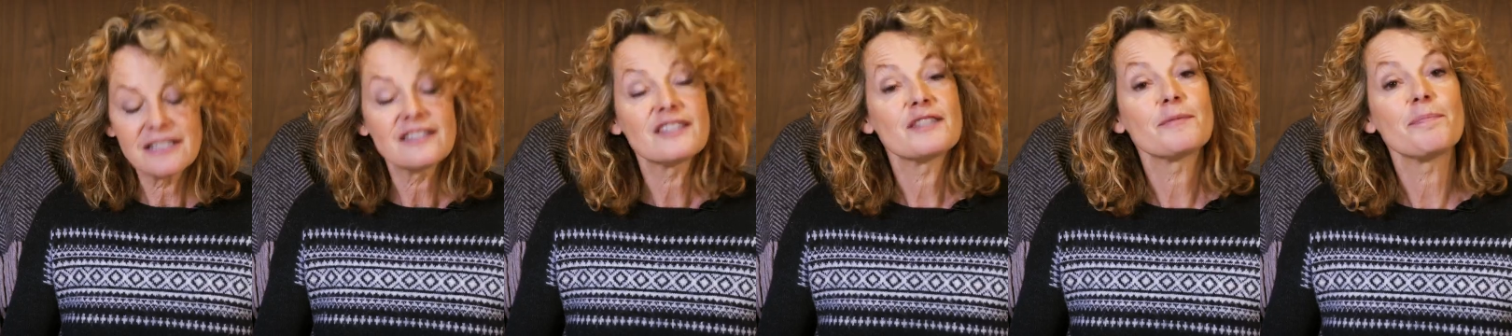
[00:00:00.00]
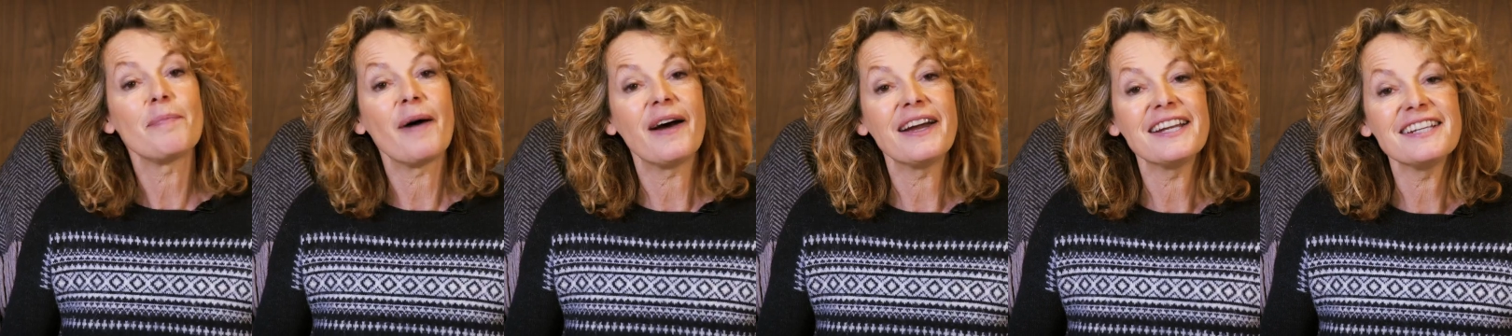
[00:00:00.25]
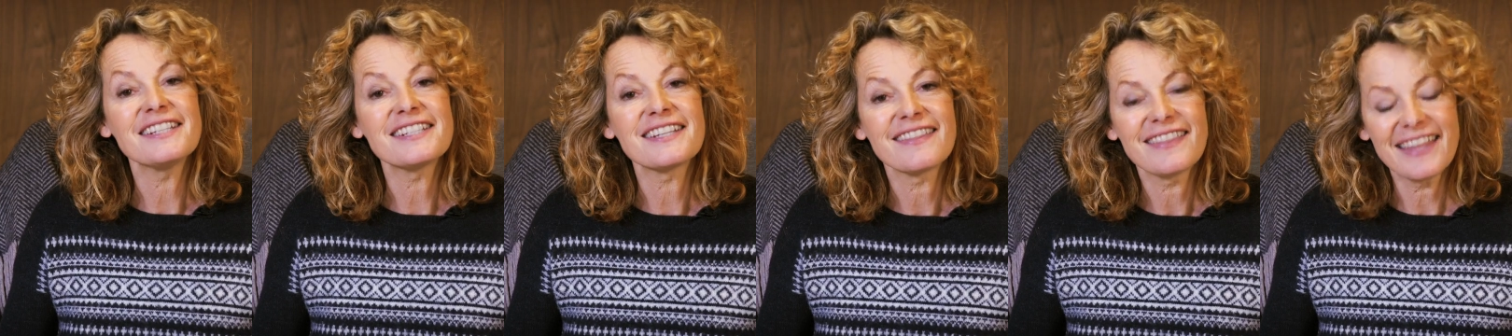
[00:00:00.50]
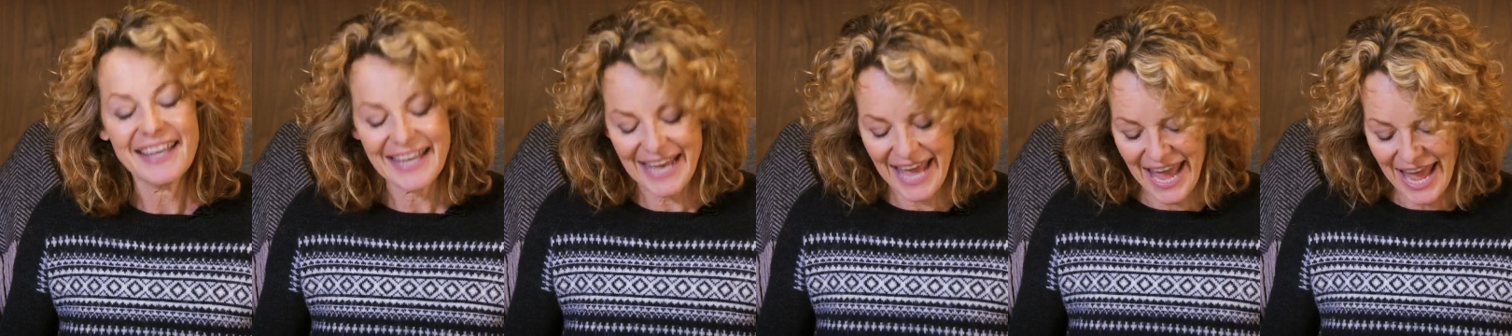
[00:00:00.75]
Despite
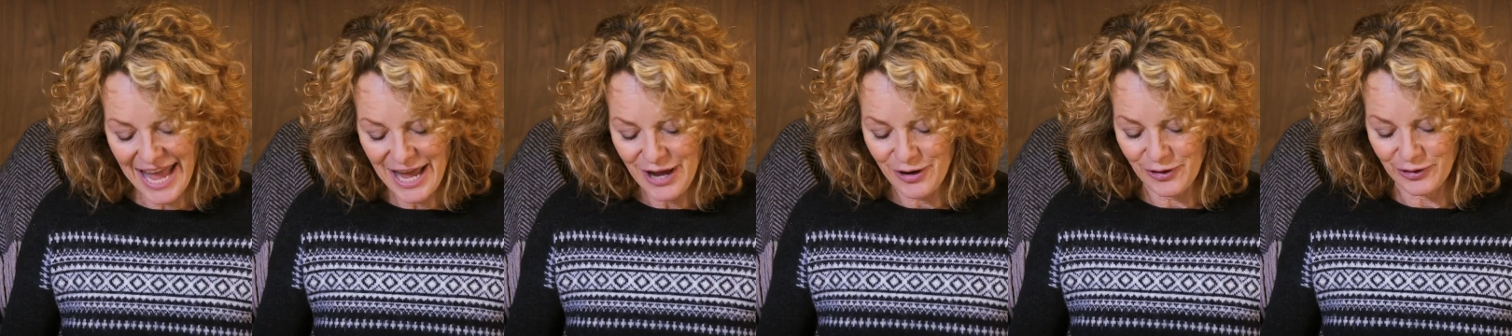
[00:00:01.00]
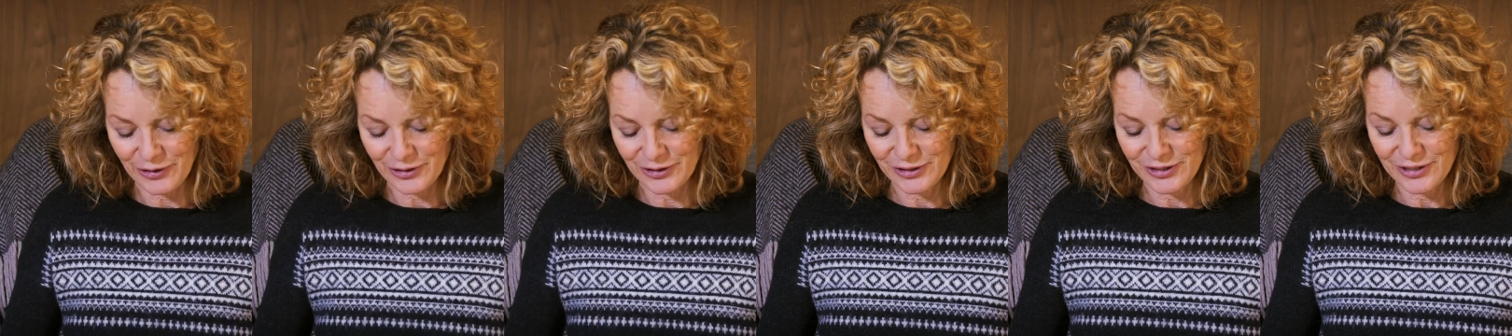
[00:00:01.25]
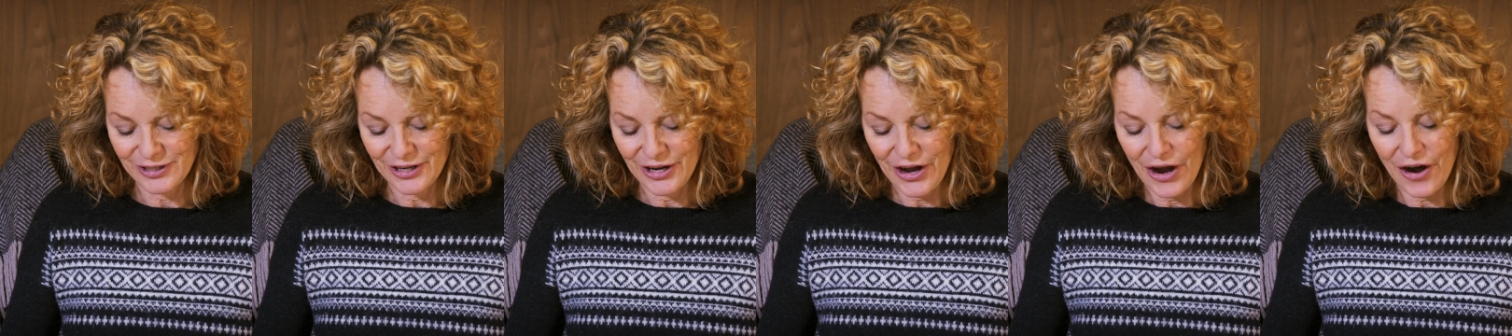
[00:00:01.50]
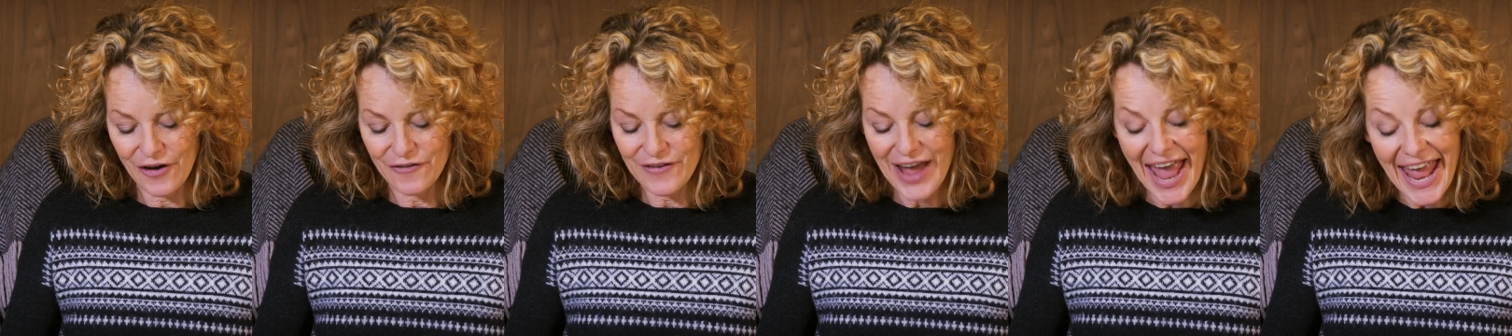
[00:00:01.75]
the chaos
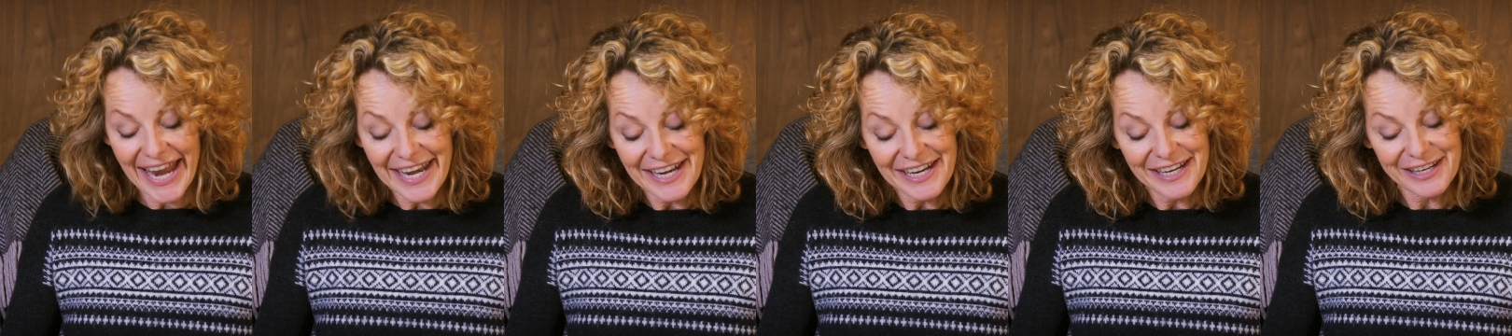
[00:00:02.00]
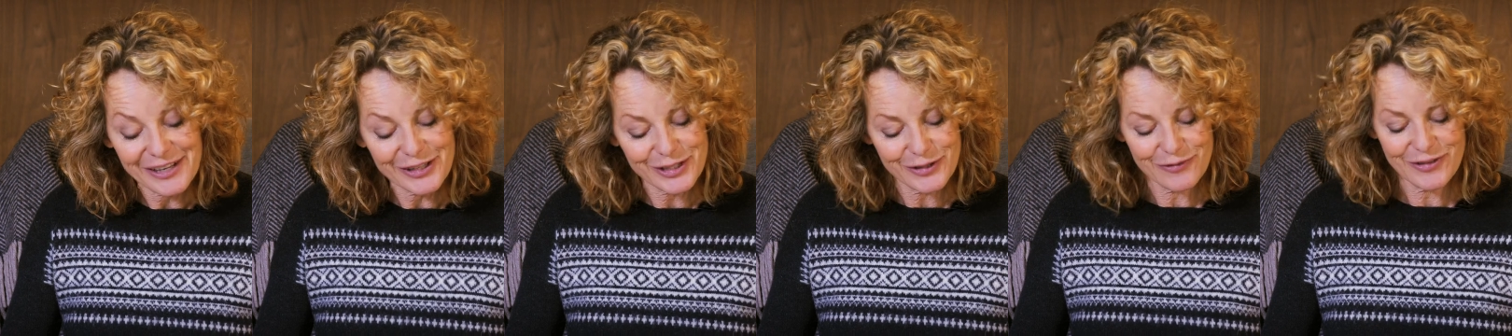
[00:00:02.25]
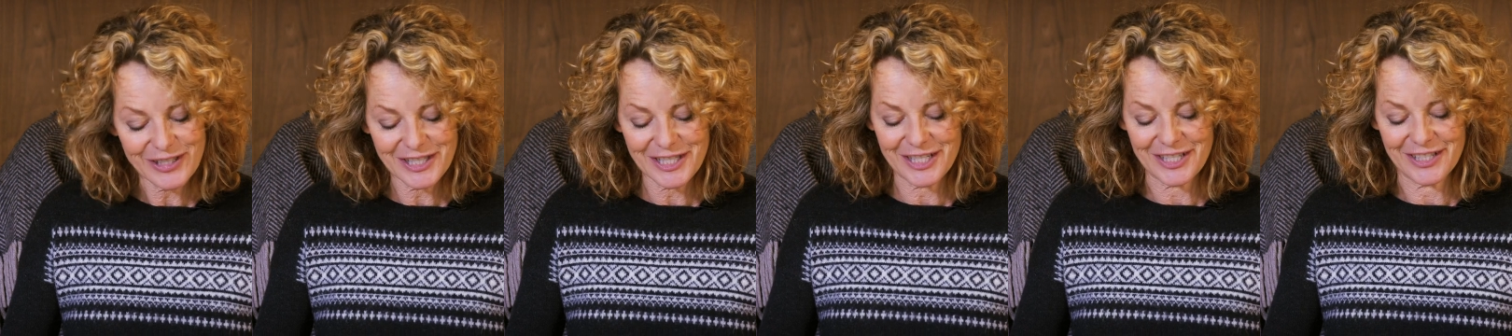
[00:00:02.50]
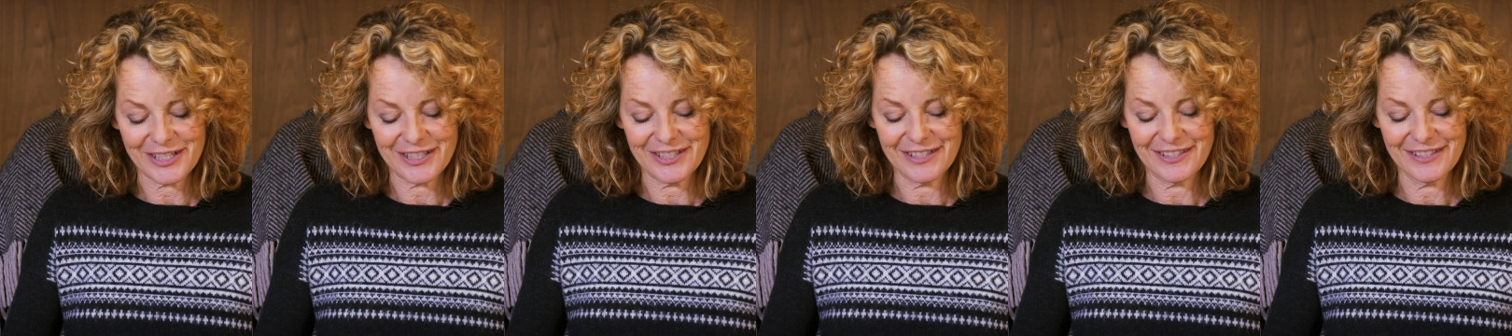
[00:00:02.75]
of endless
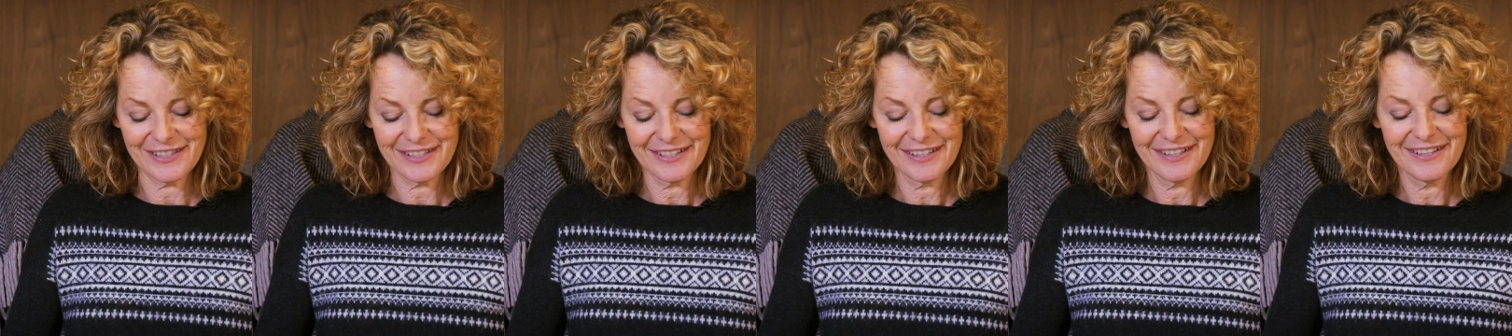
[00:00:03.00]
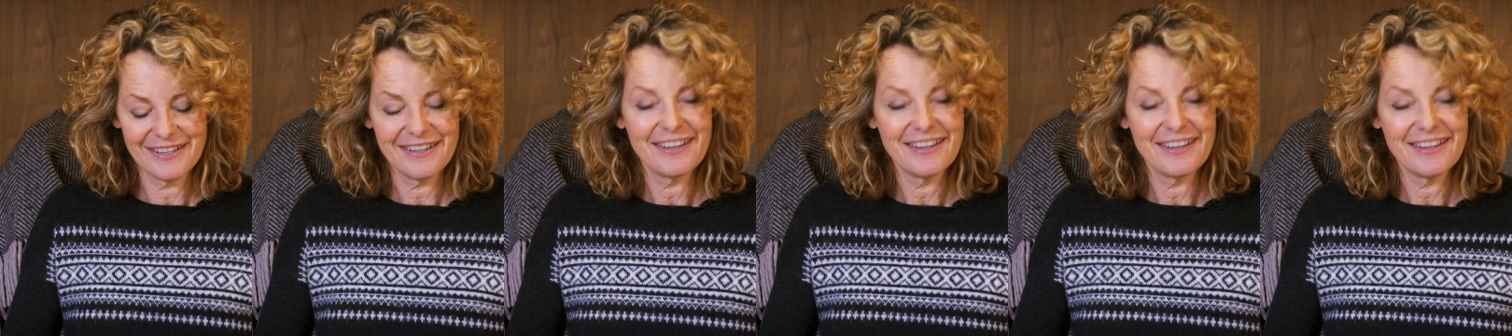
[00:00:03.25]
visitors,